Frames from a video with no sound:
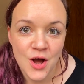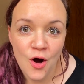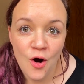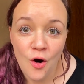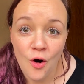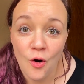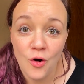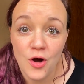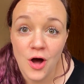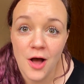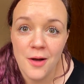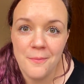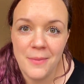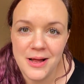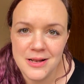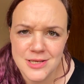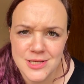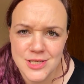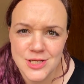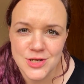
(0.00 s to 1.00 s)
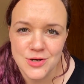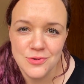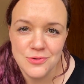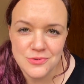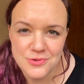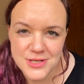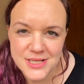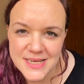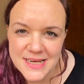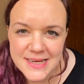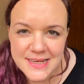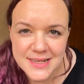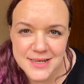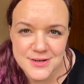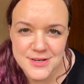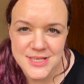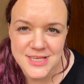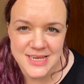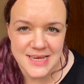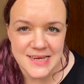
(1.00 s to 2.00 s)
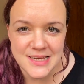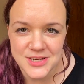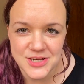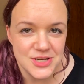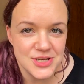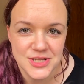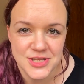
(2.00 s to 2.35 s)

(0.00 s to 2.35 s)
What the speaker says: or going back to school, seeing those teachers